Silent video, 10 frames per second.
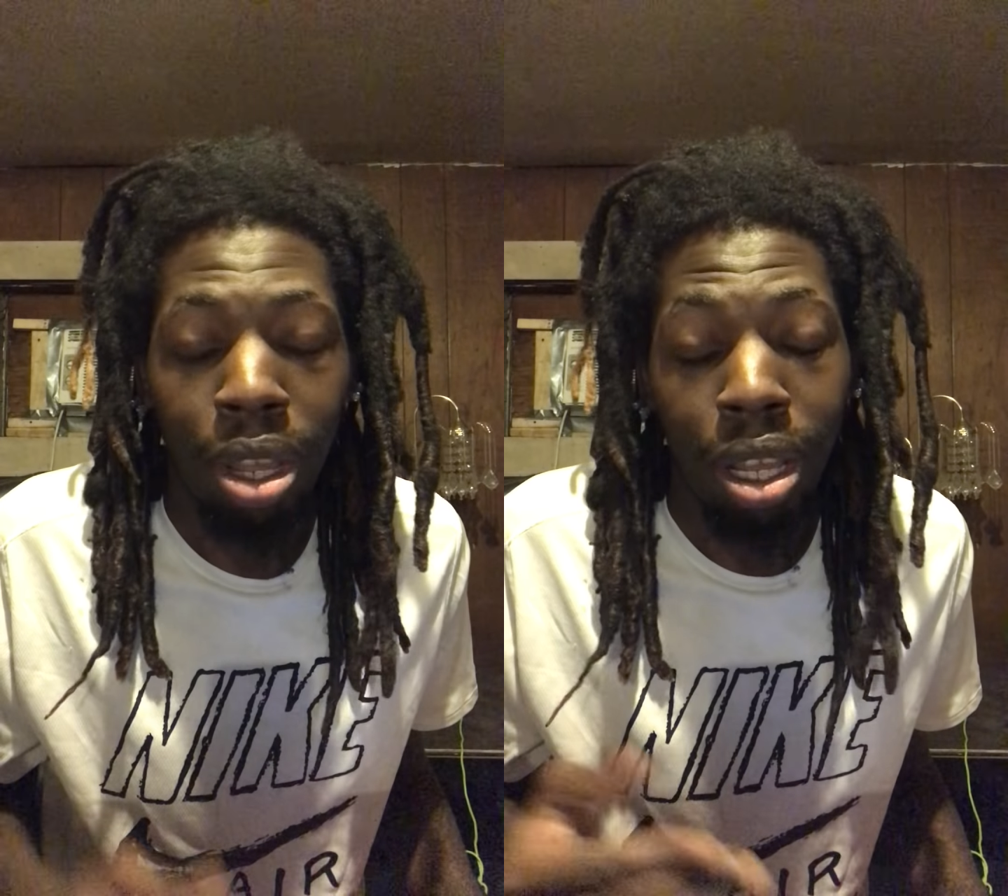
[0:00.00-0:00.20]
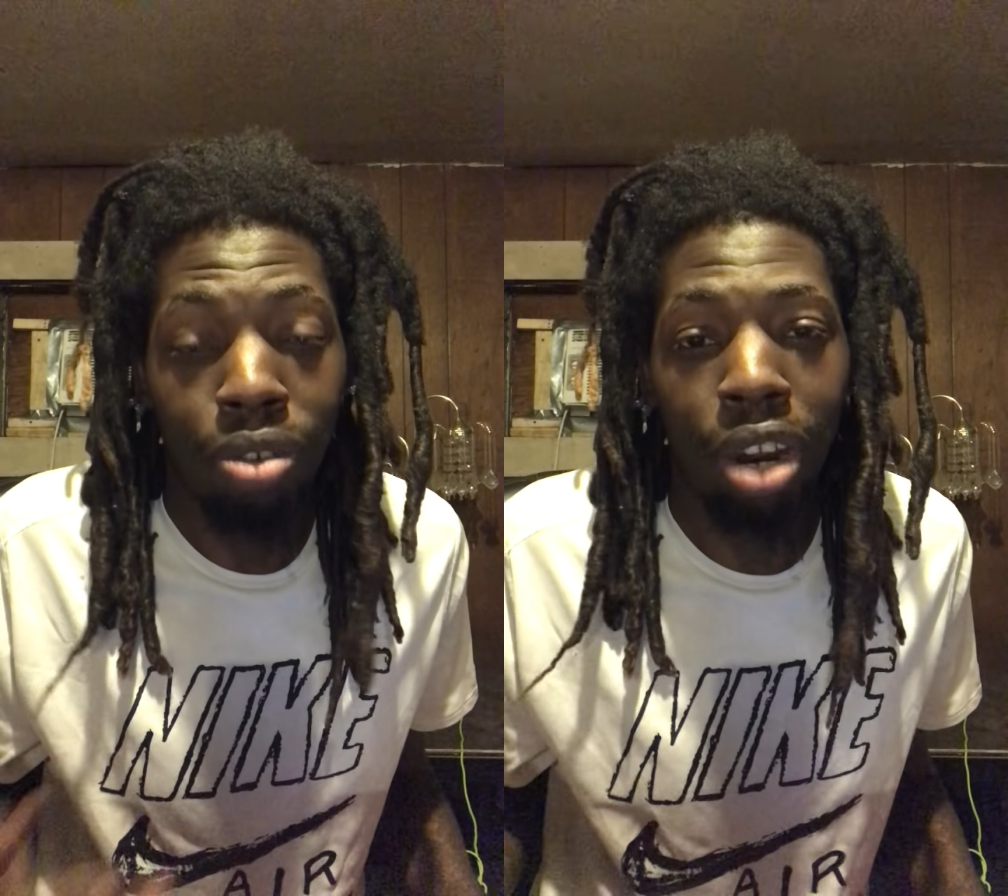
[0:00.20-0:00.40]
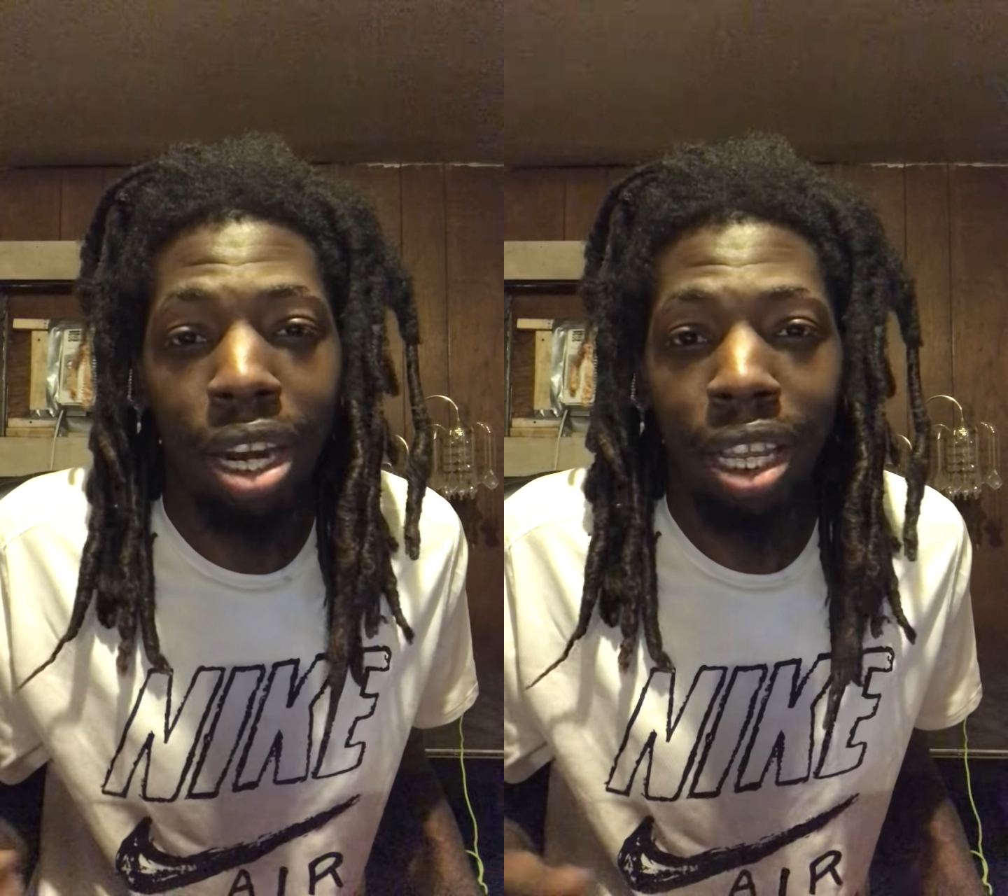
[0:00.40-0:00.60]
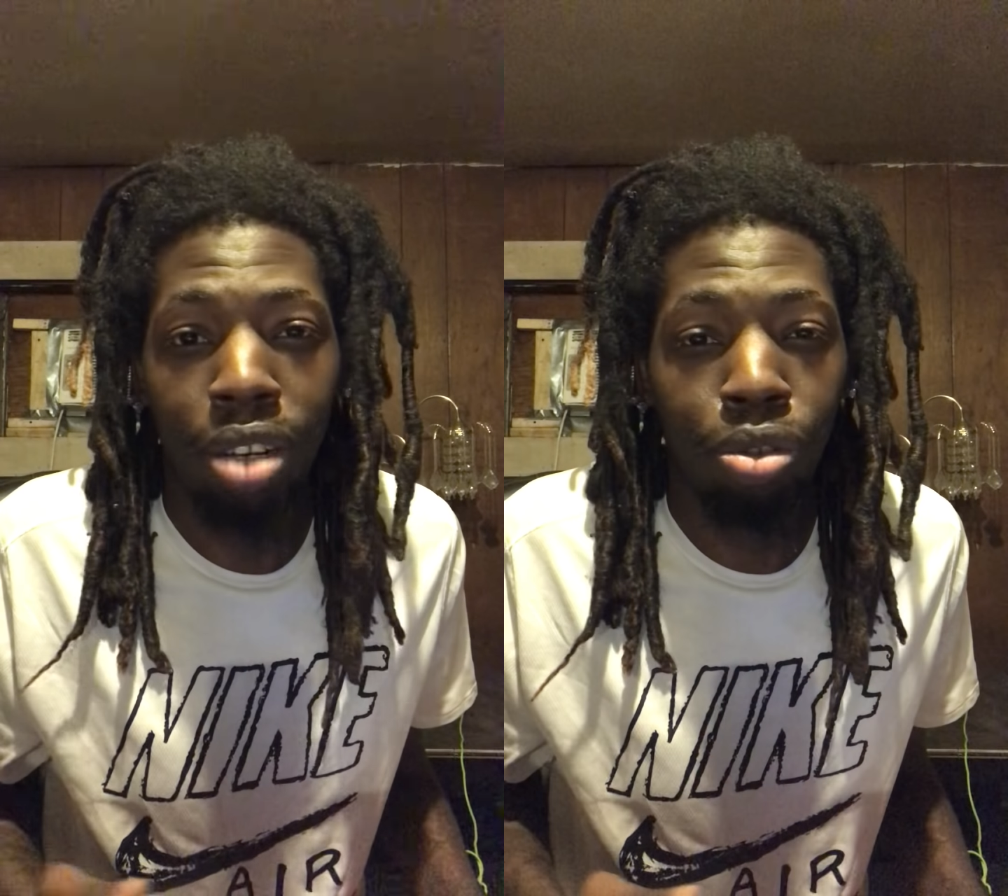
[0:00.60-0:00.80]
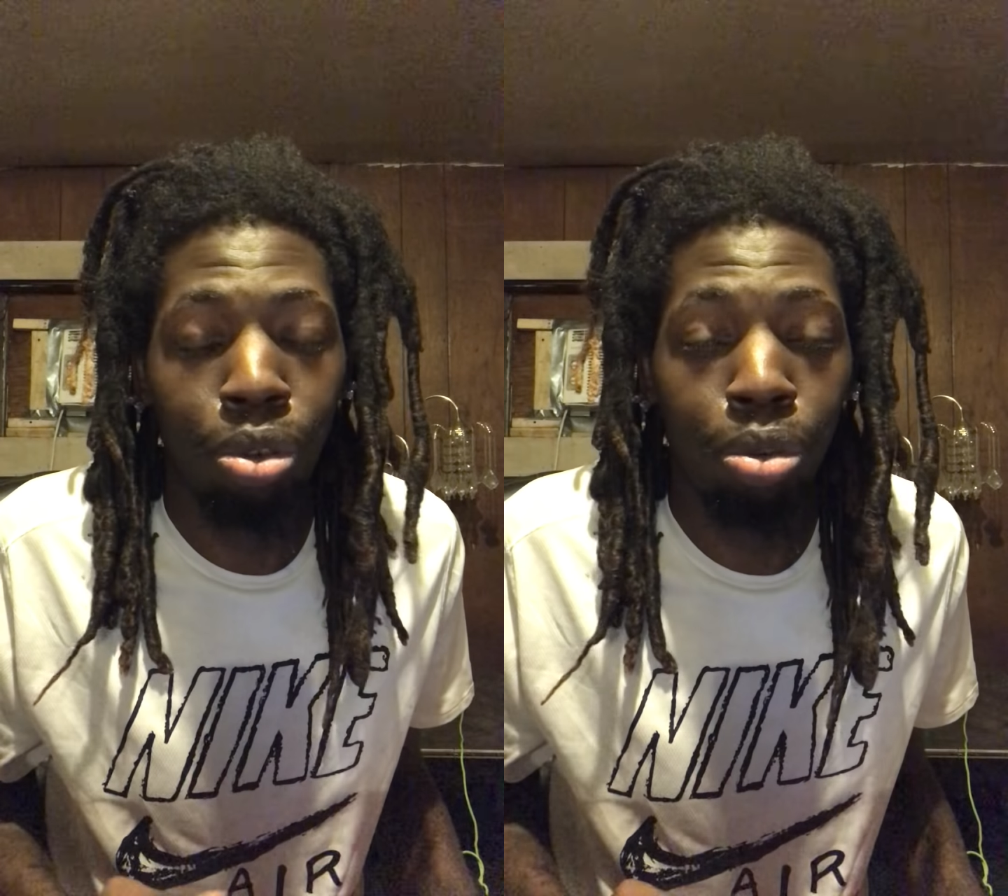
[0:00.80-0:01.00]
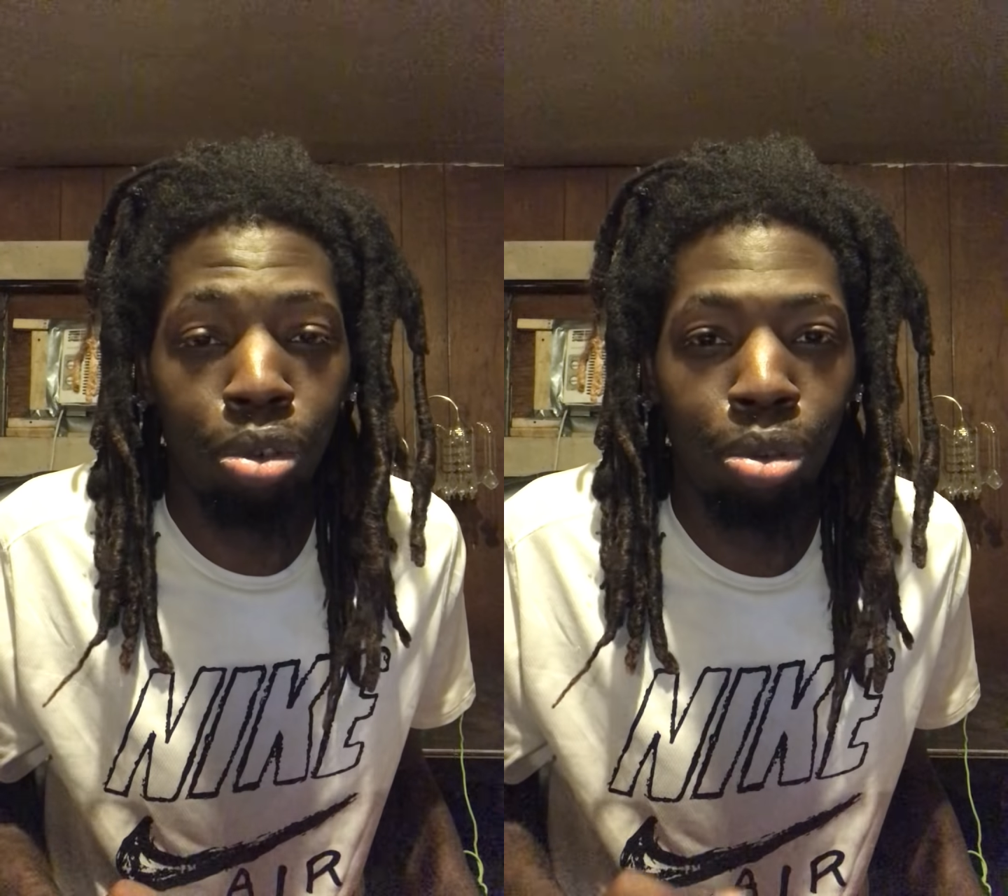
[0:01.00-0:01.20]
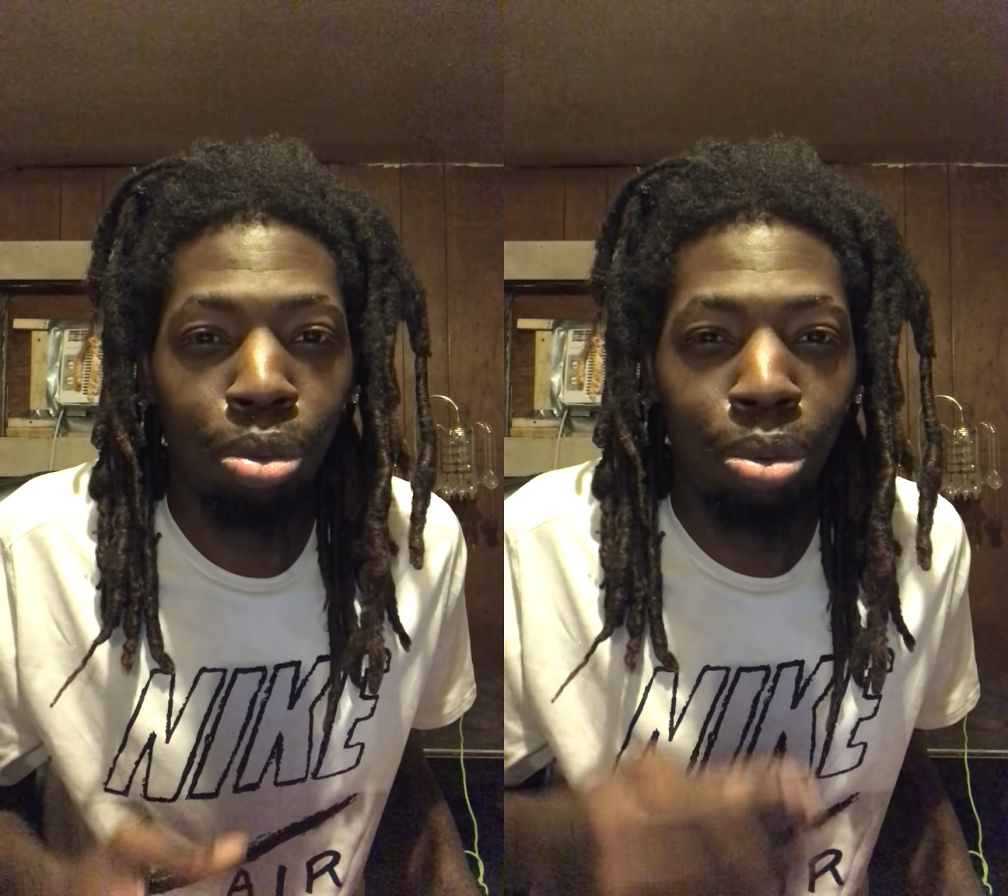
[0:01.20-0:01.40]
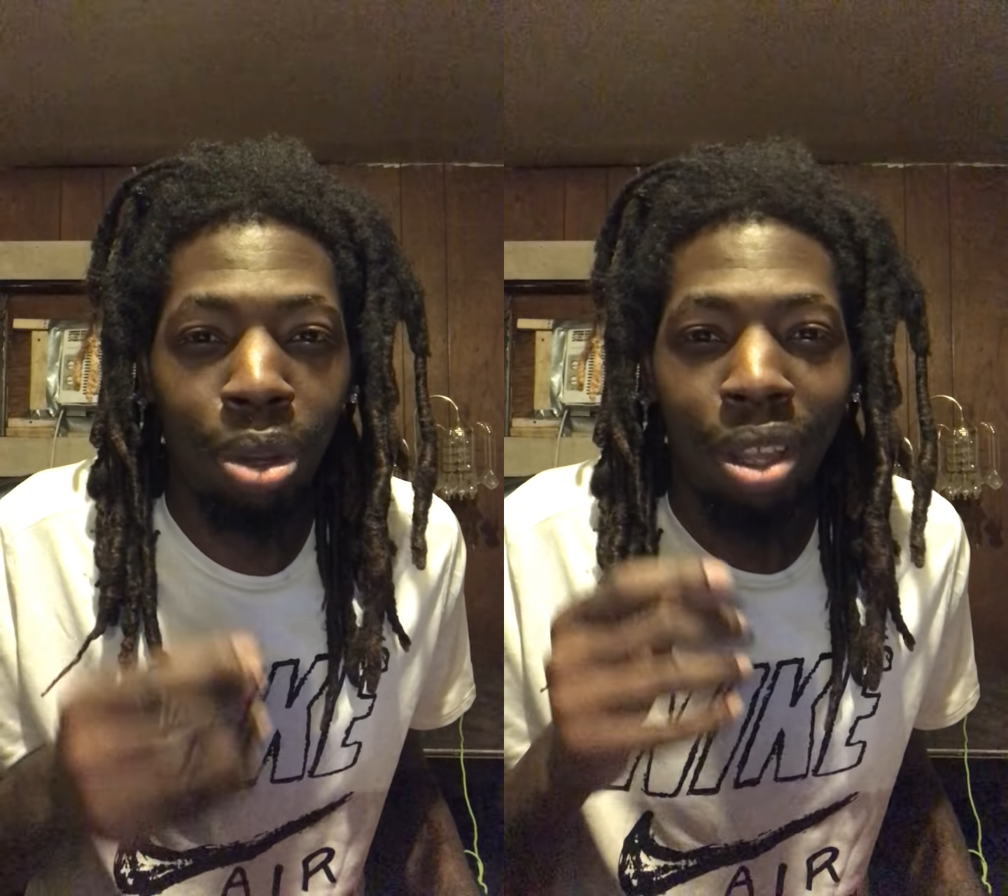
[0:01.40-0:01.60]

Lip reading: and try to get through to.